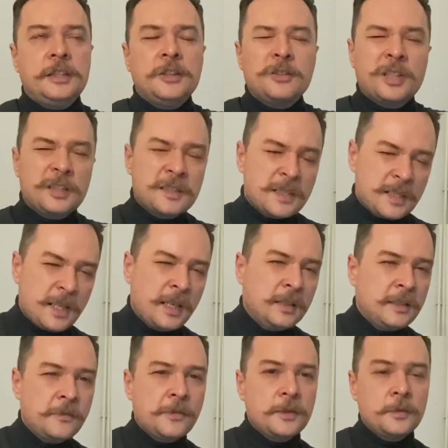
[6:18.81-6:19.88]
You can assign
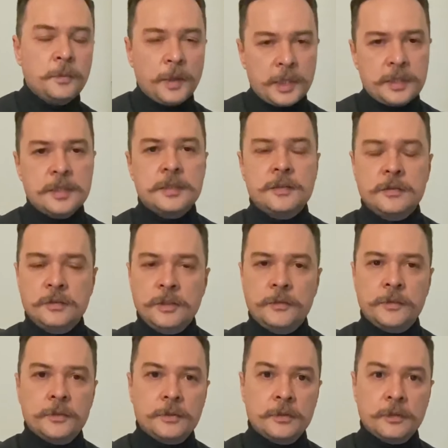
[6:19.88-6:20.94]
different budgets to
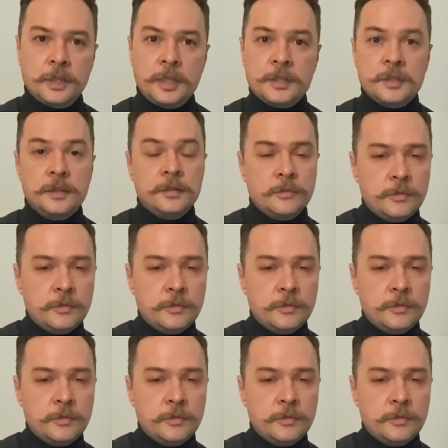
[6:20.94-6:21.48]
different locations.